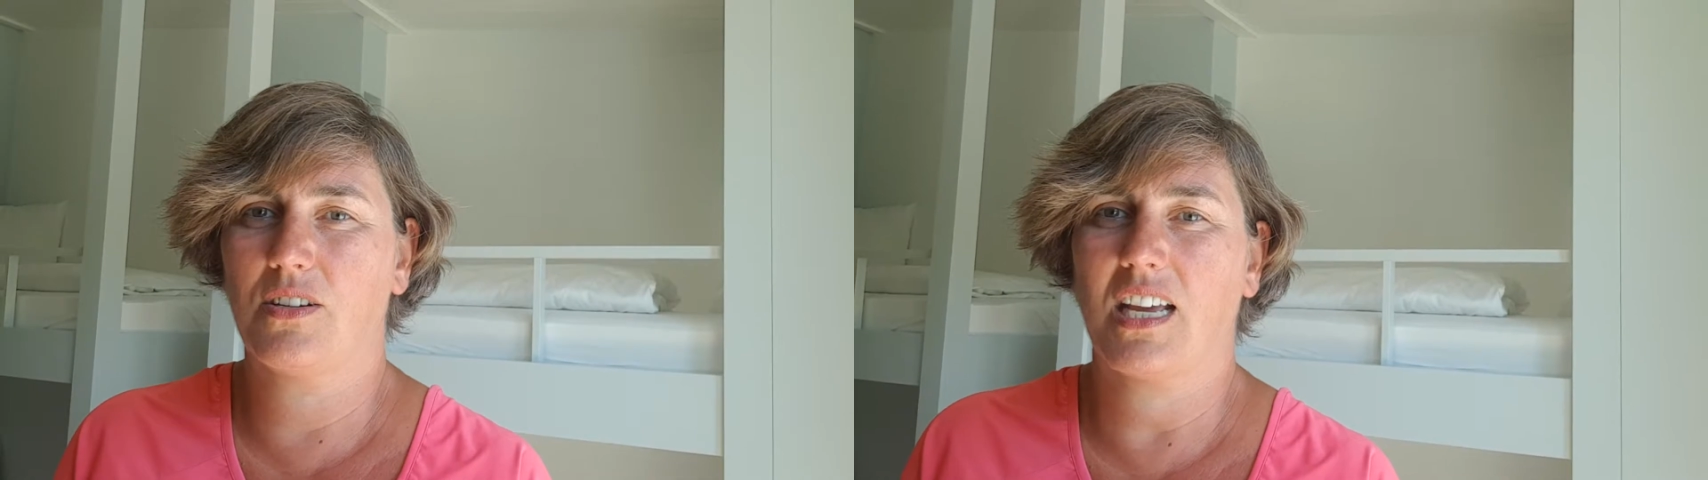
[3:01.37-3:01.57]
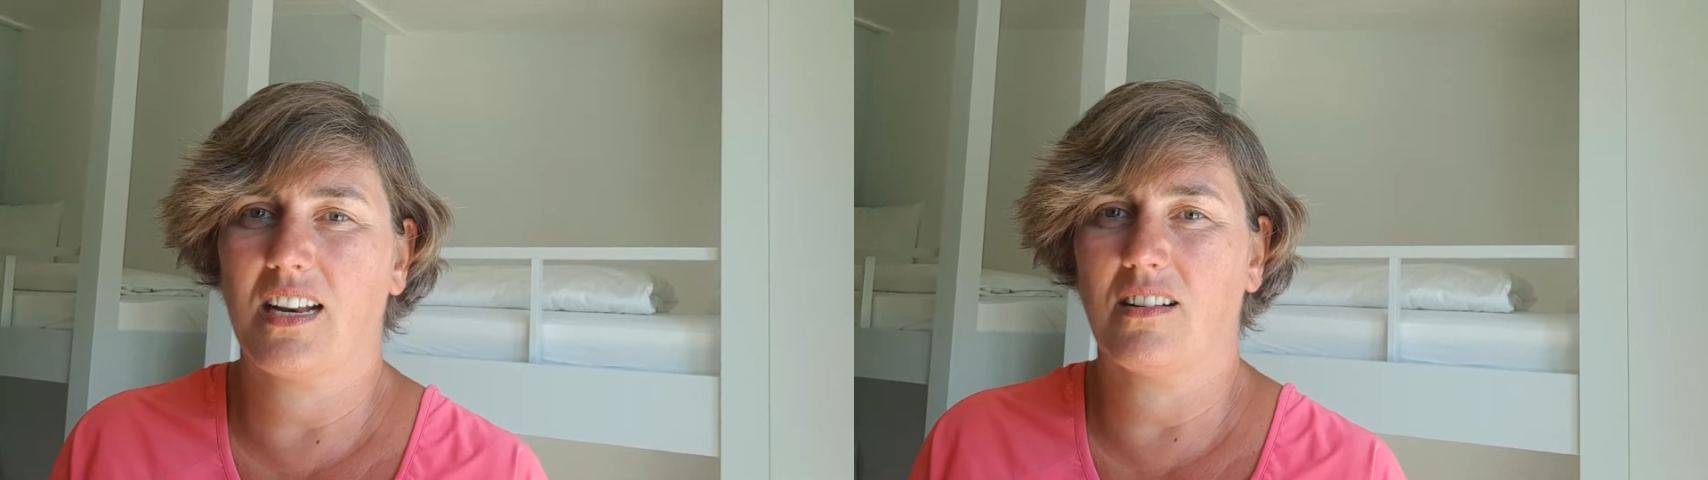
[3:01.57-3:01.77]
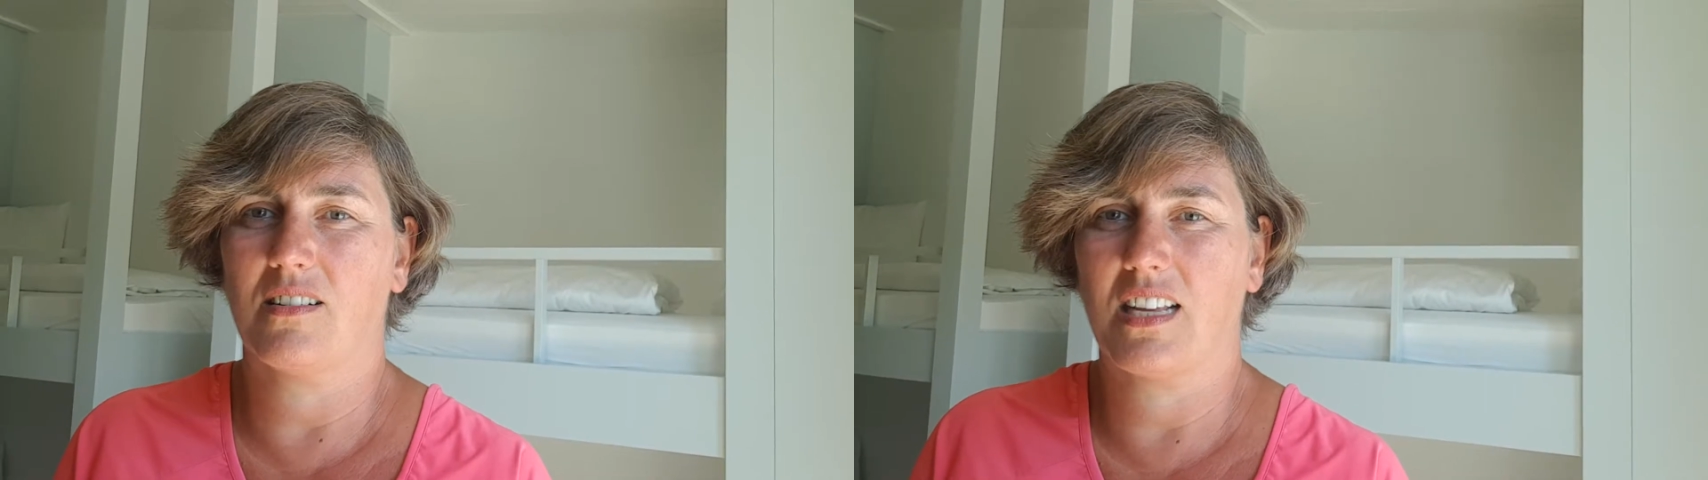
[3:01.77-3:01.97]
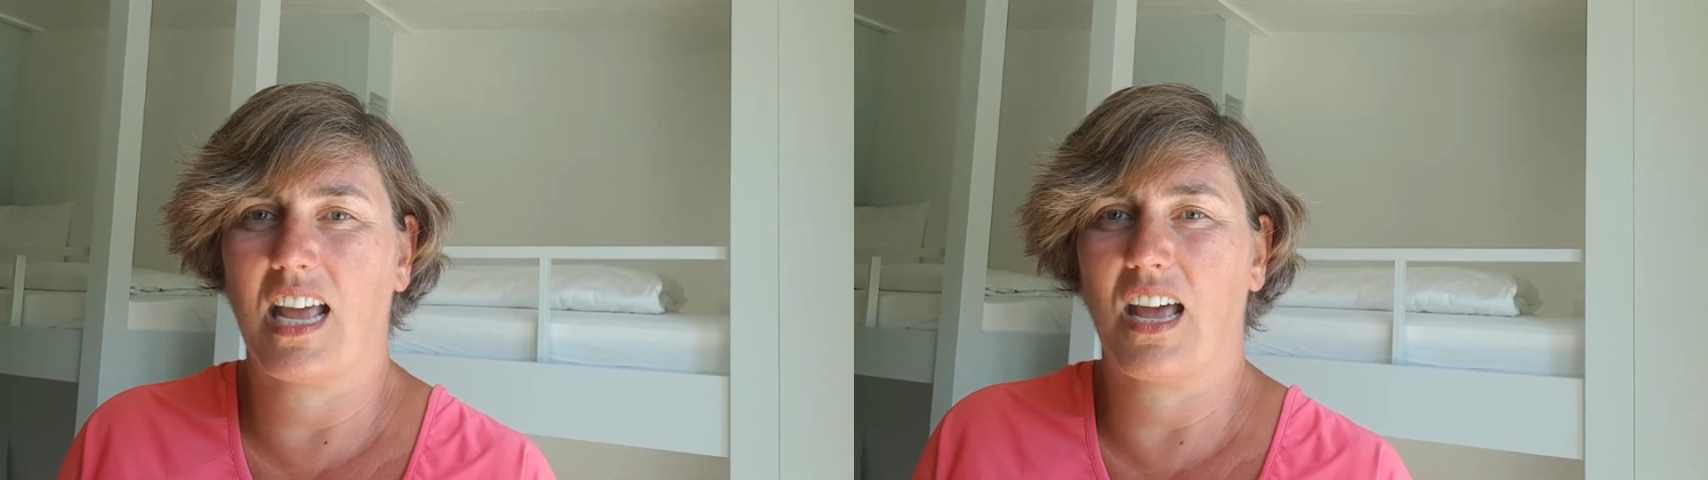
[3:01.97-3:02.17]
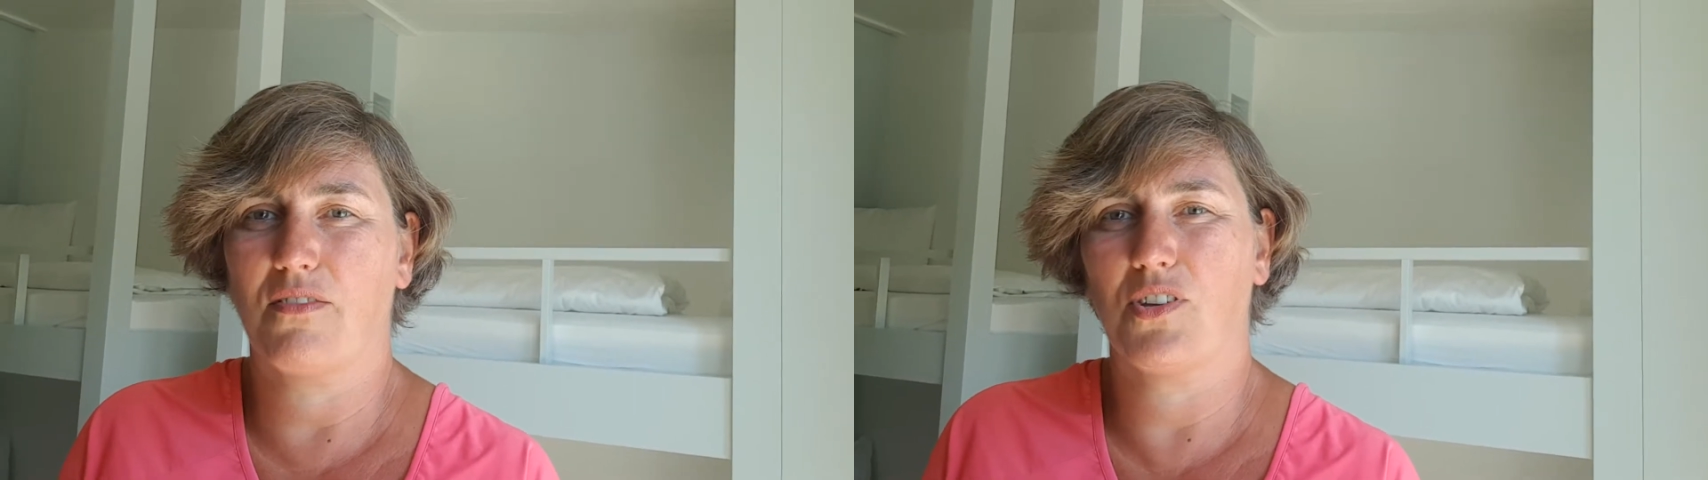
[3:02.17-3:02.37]
cannot
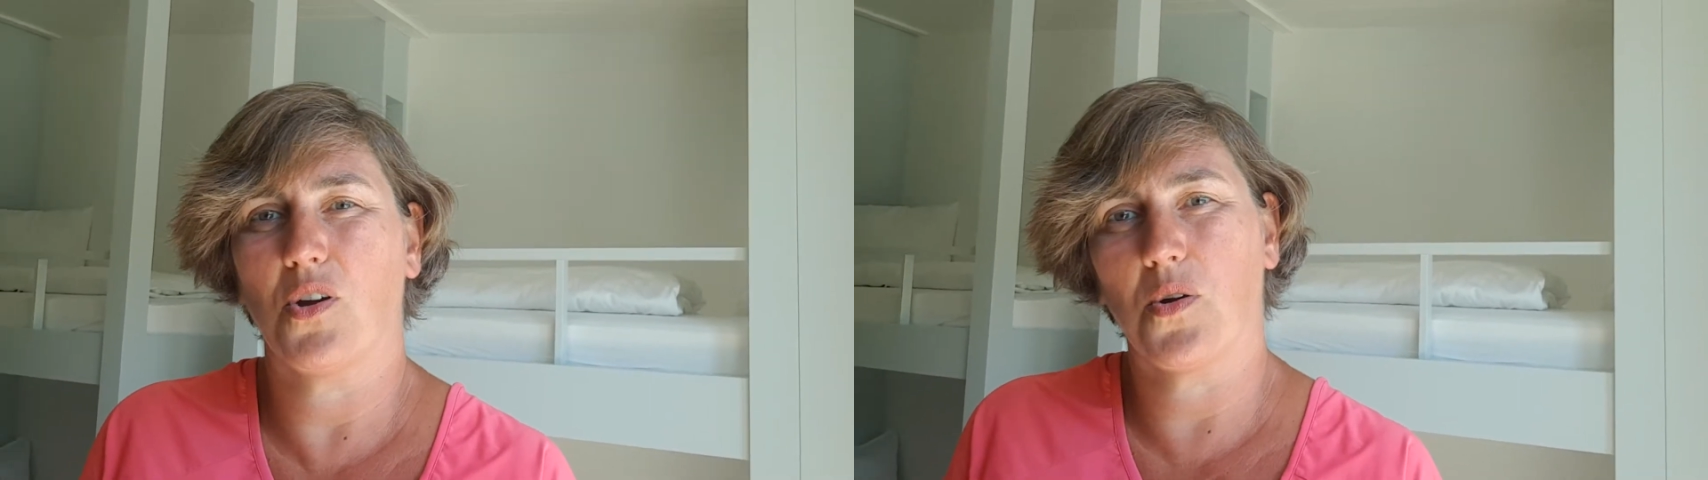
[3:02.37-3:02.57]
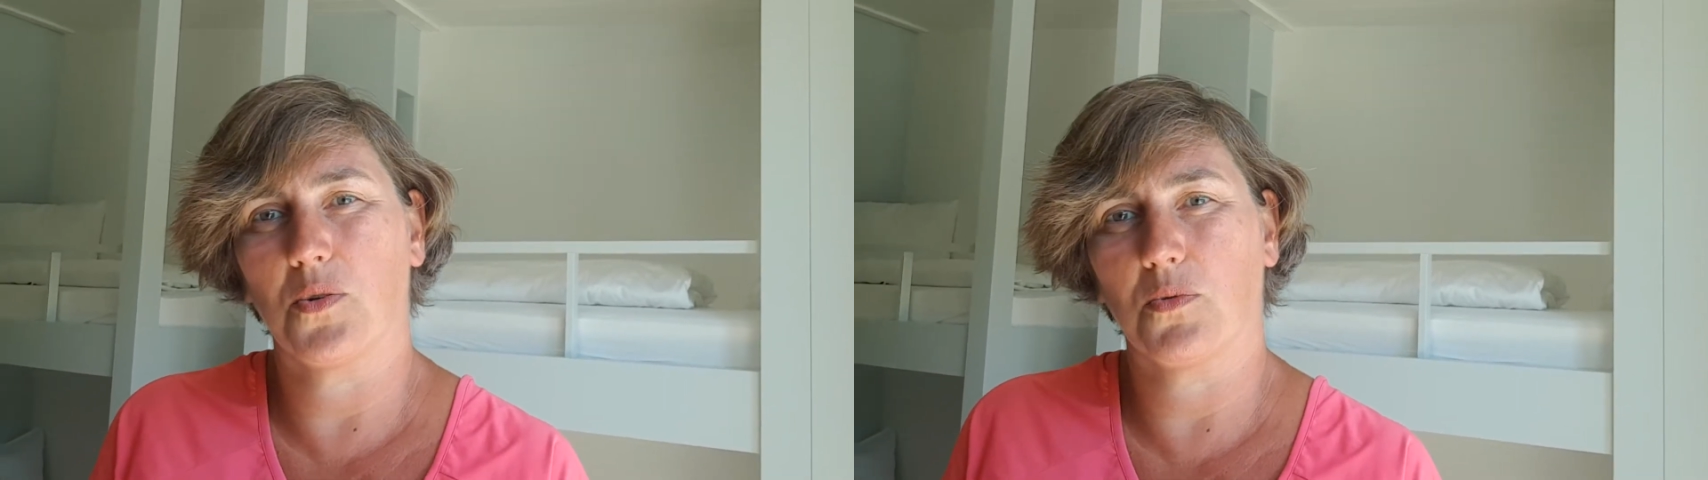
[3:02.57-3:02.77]
have your own